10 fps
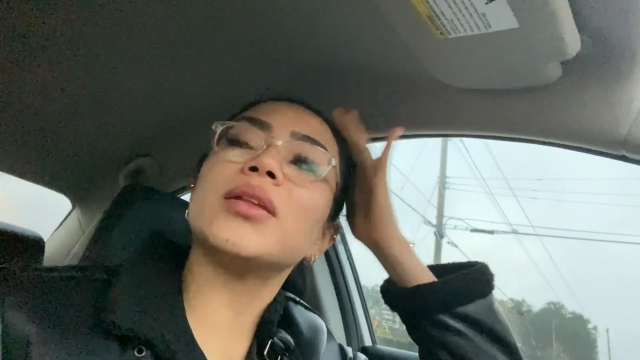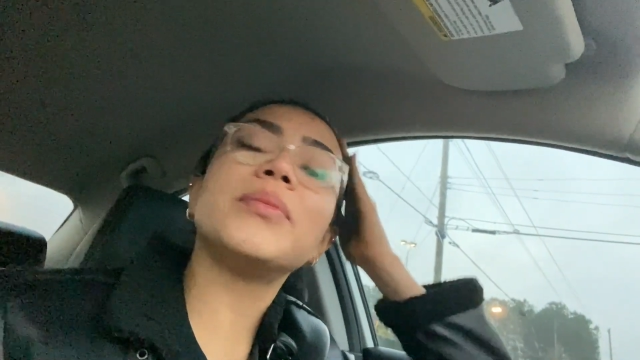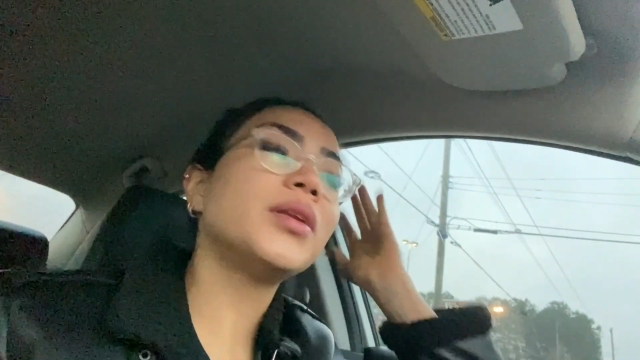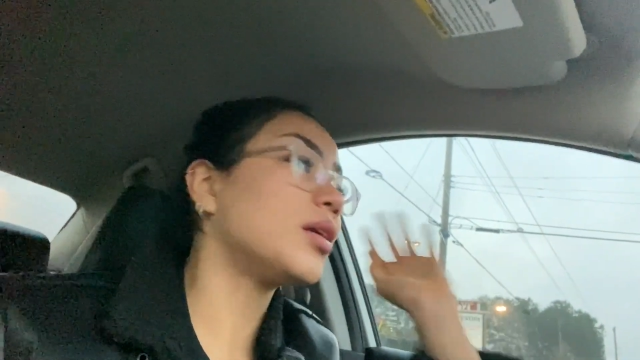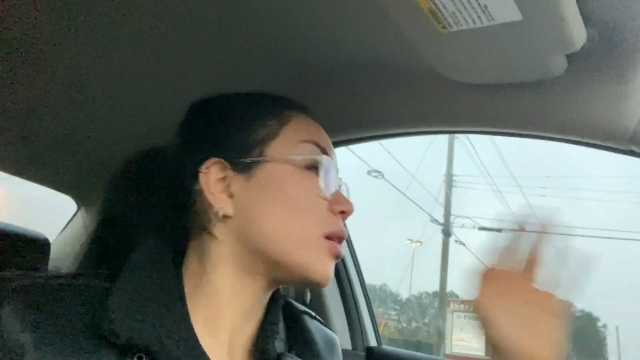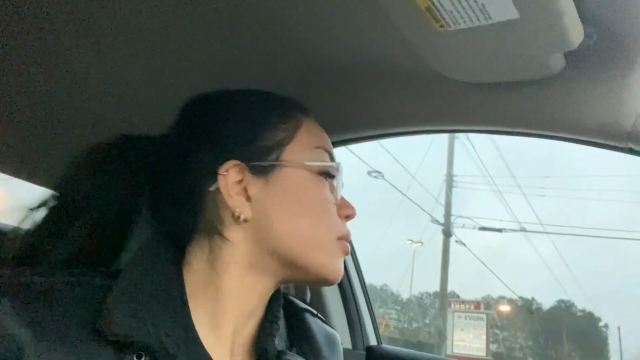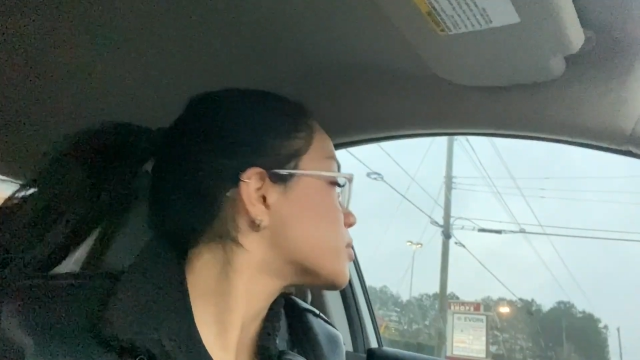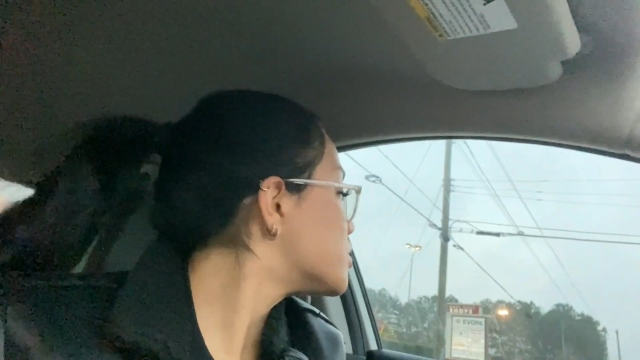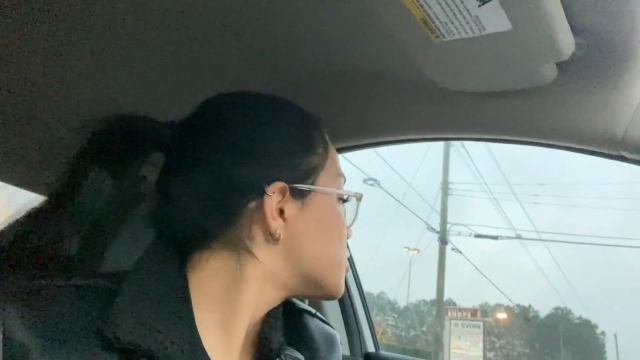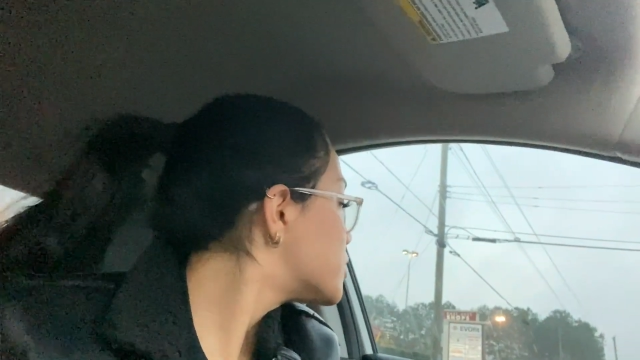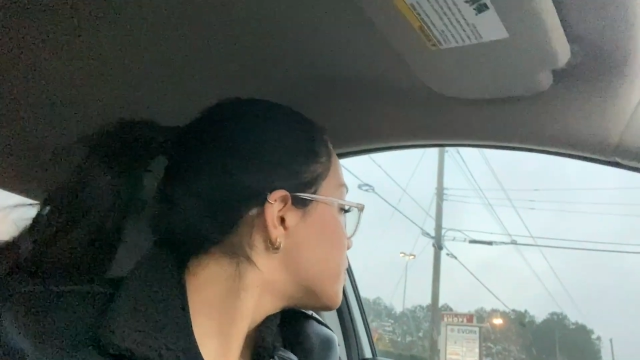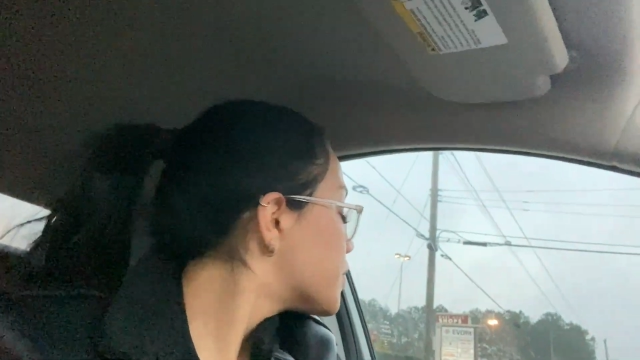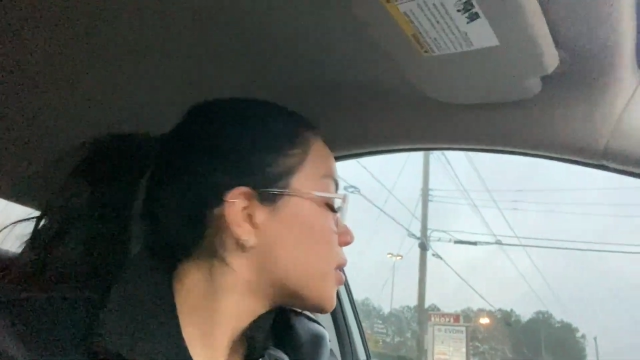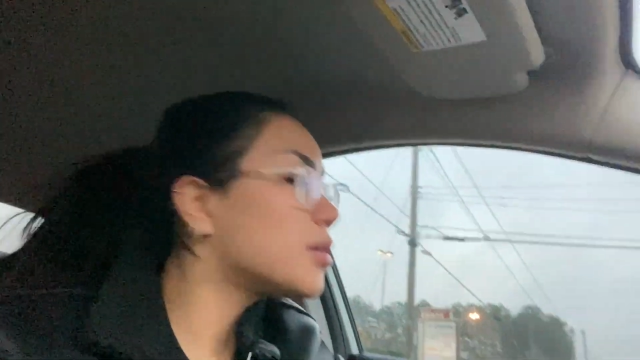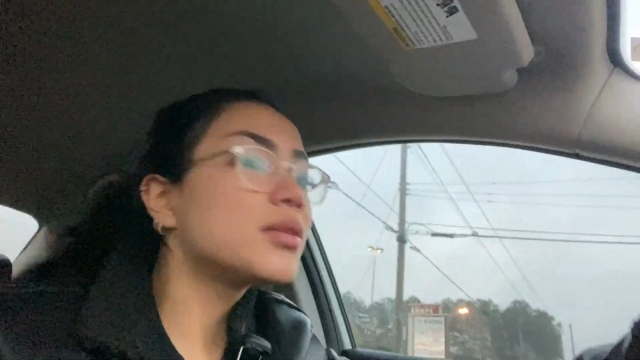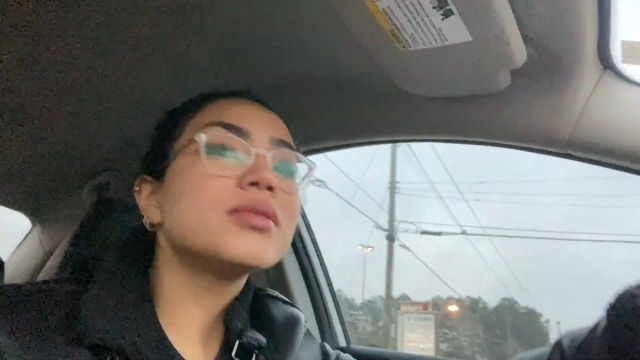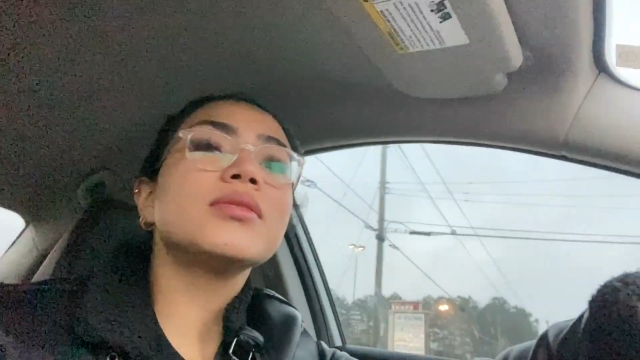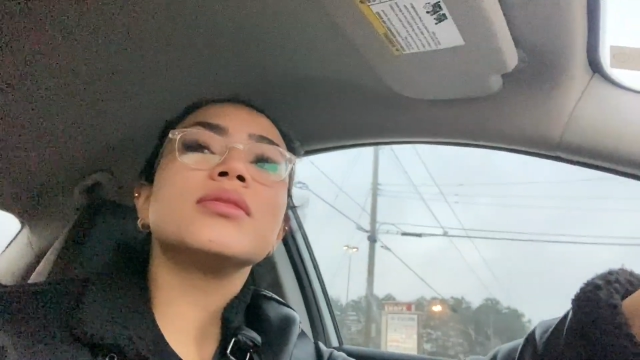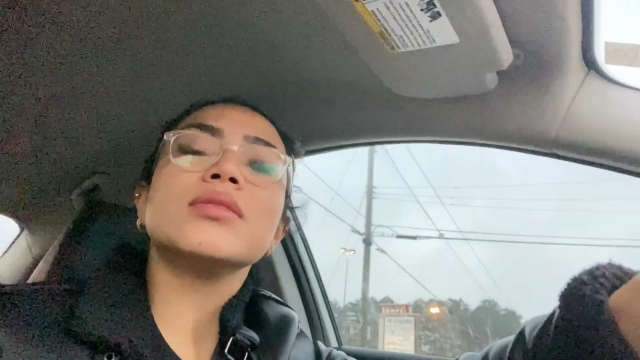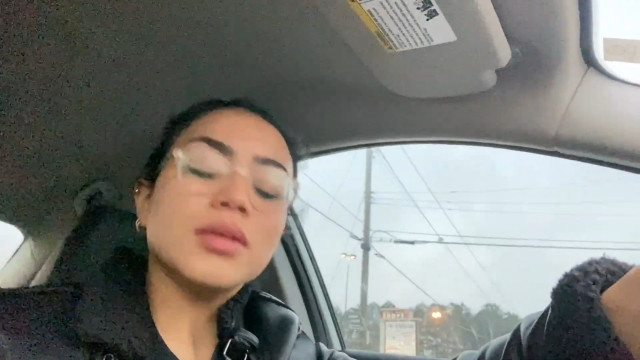Let me not go to the gym
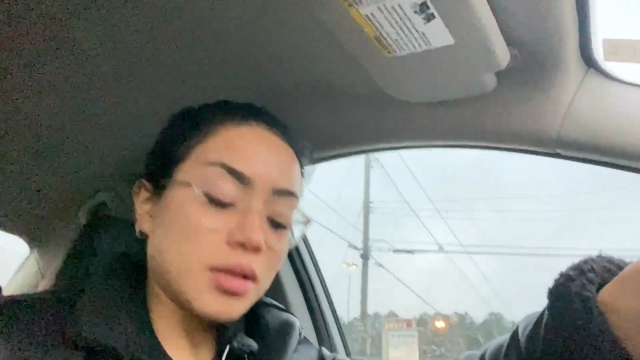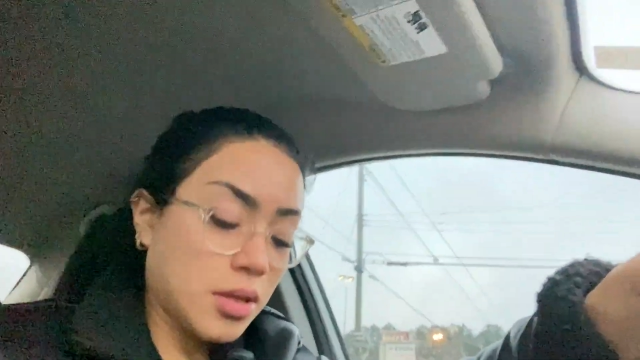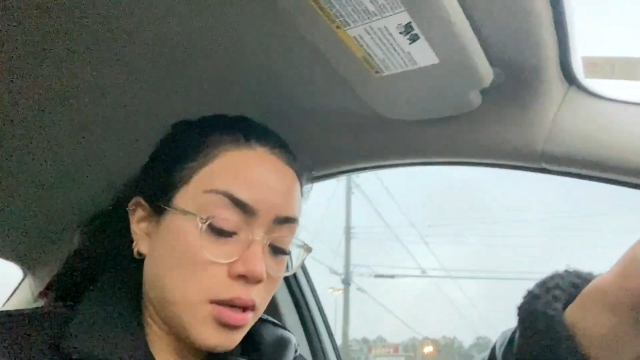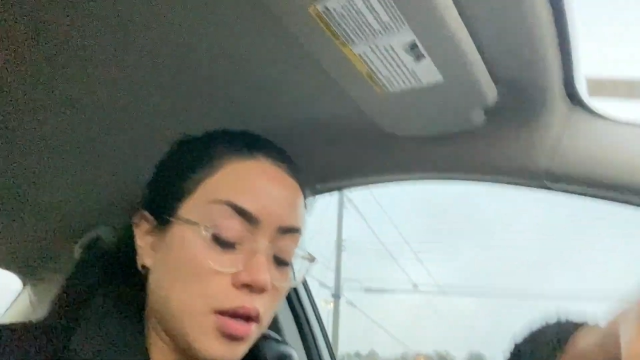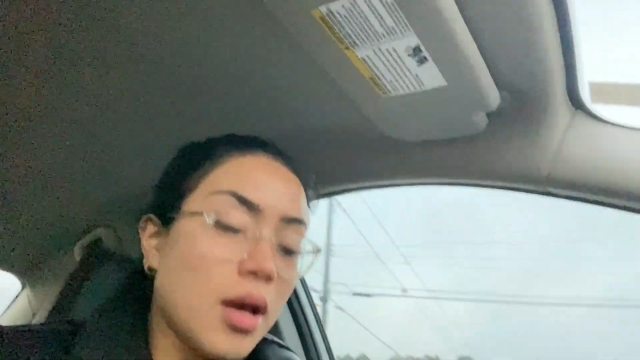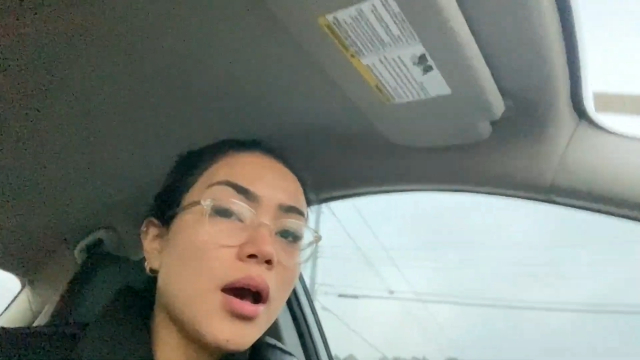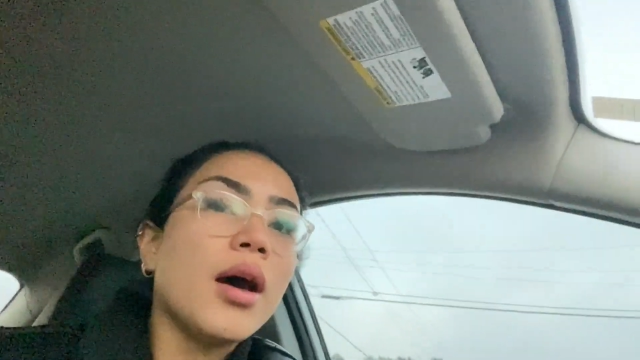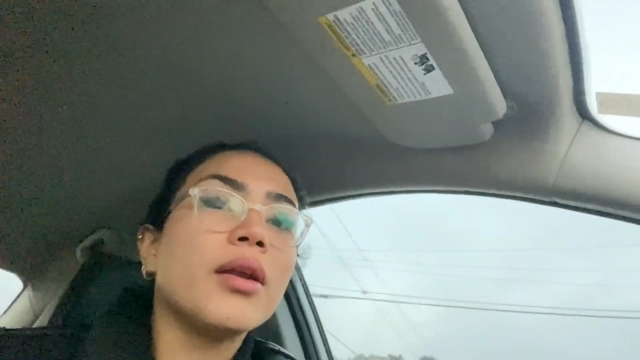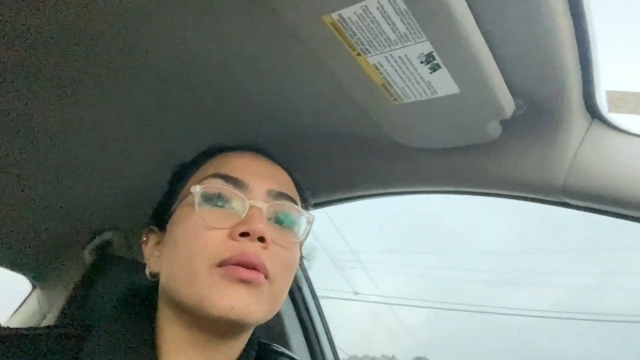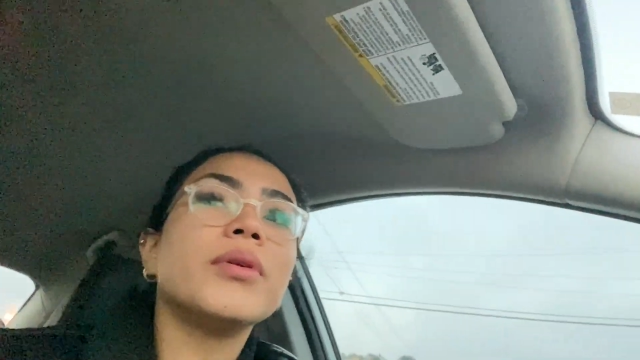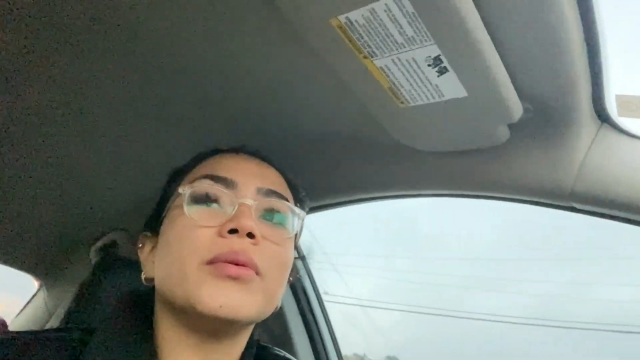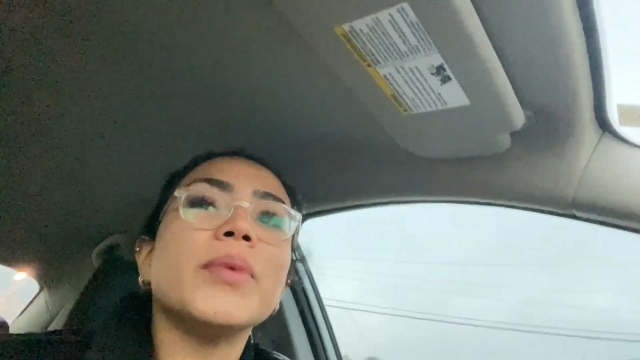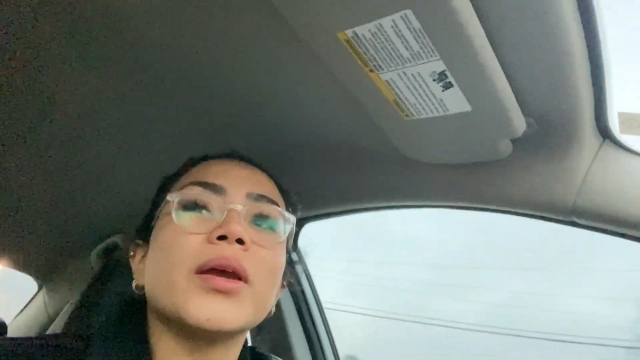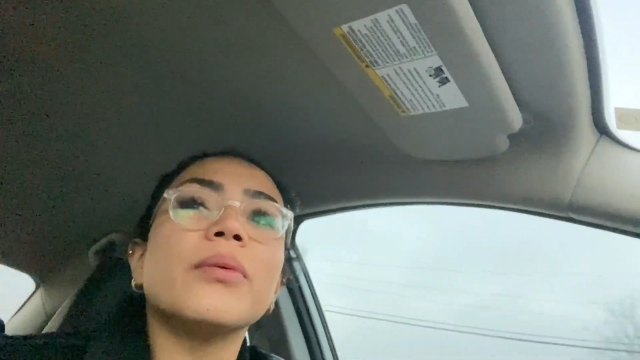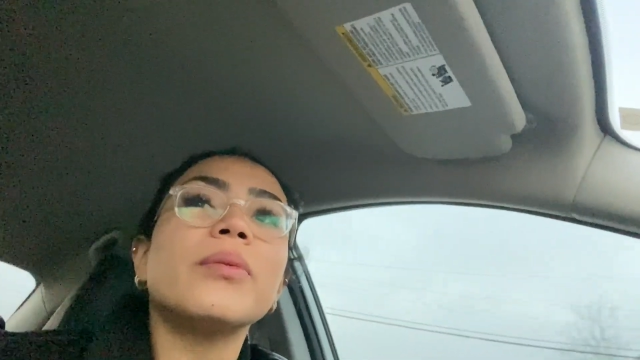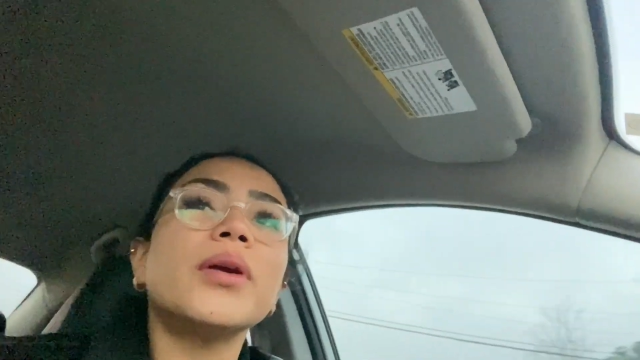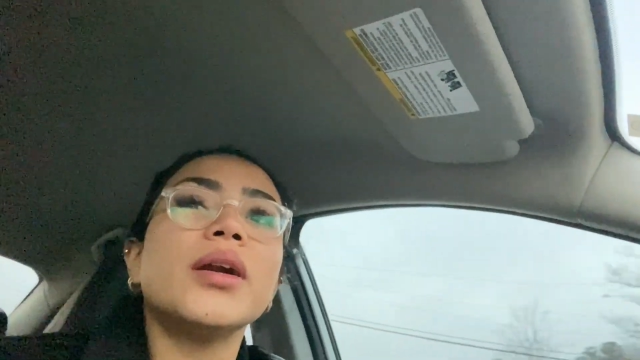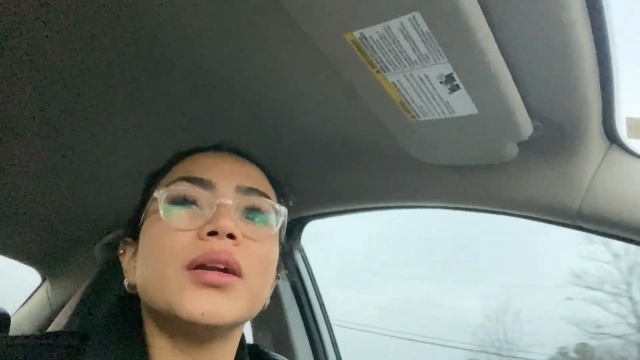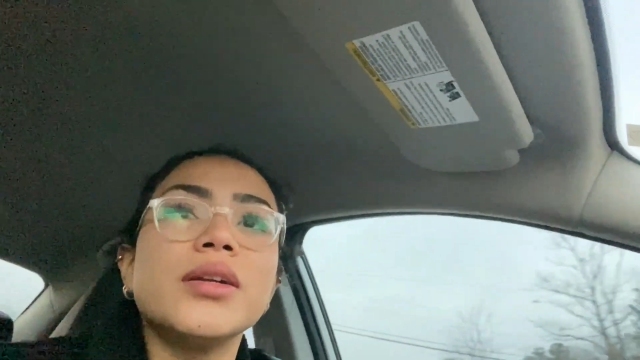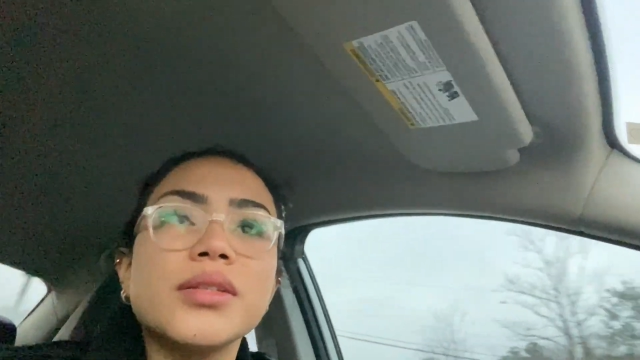because I don't want to make it
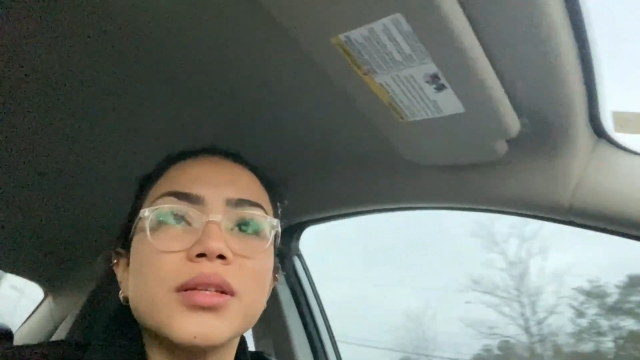worse.